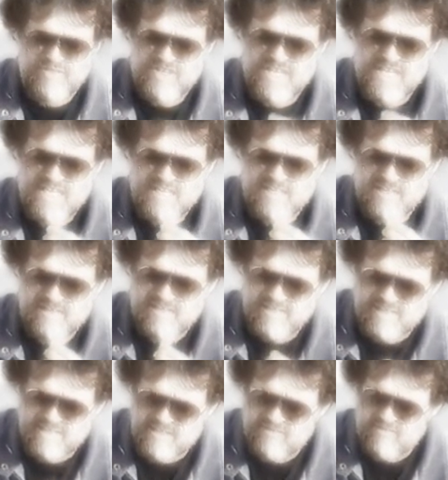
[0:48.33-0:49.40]
the
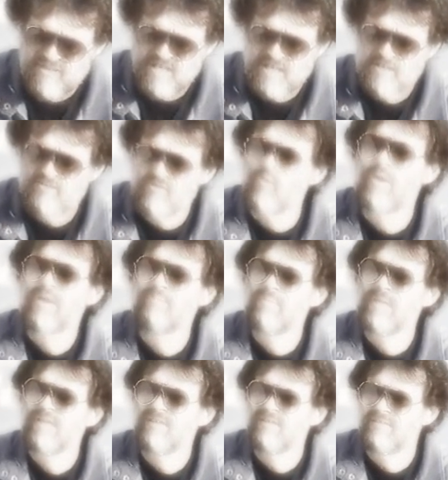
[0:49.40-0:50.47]
giving of
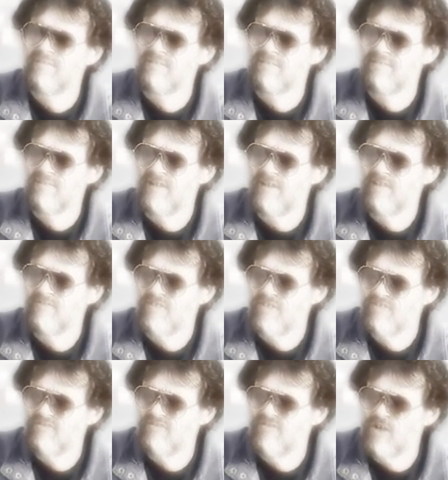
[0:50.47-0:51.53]
women of
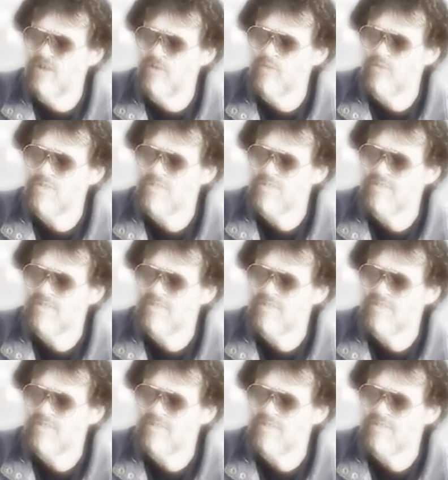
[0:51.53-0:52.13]
the vote,